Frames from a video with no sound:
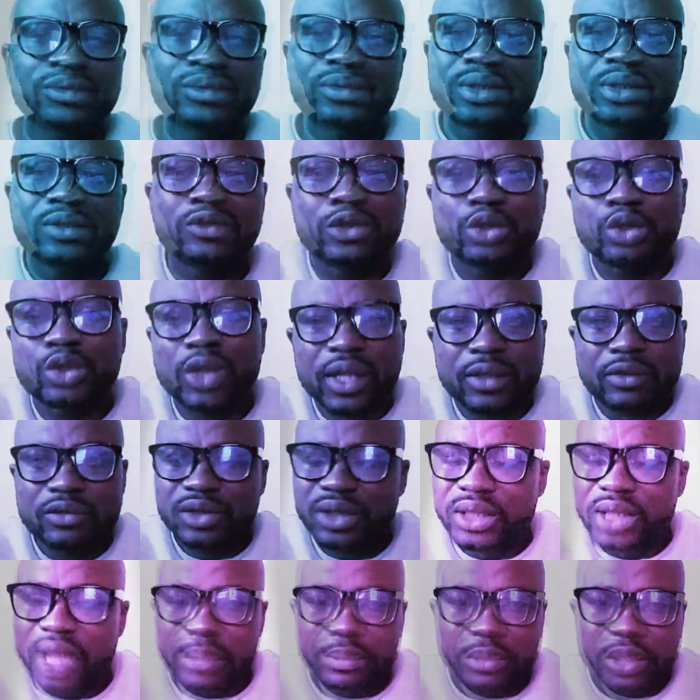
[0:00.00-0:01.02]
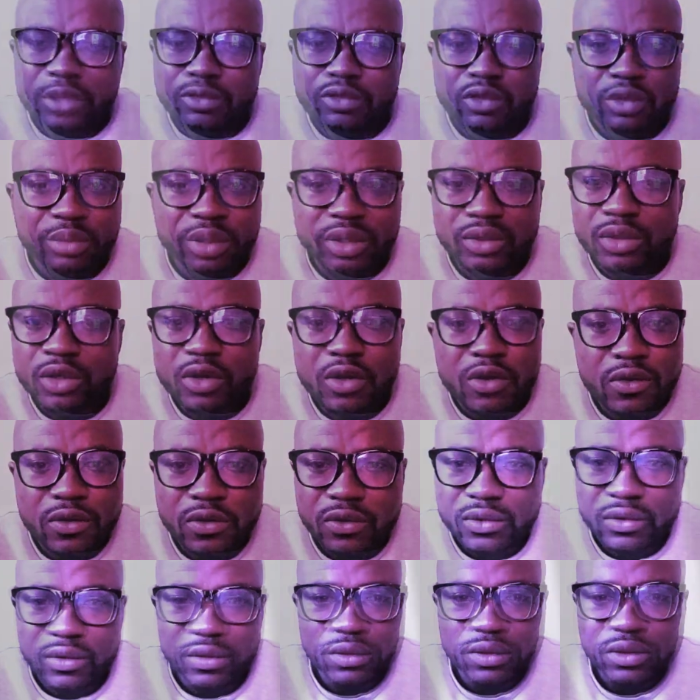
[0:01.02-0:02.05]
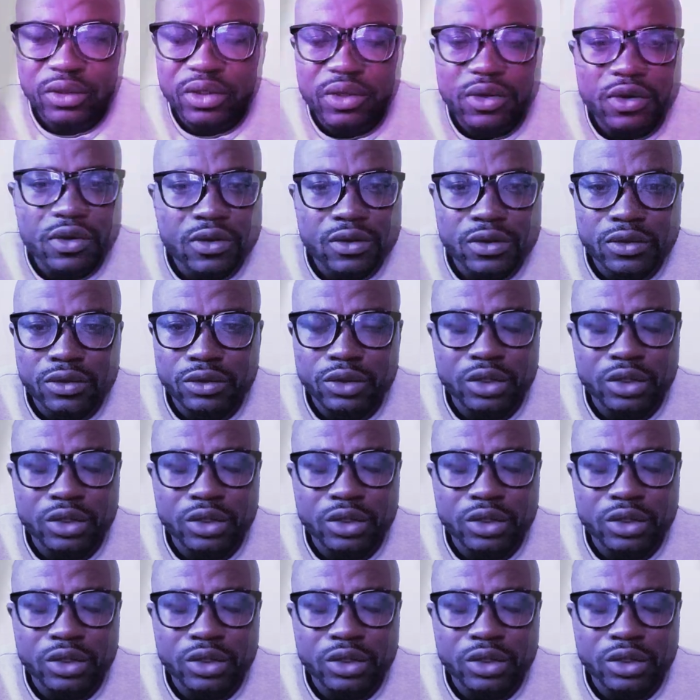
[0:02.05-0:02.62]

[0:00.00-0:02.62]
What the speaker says: you try to stop that woman. No, no,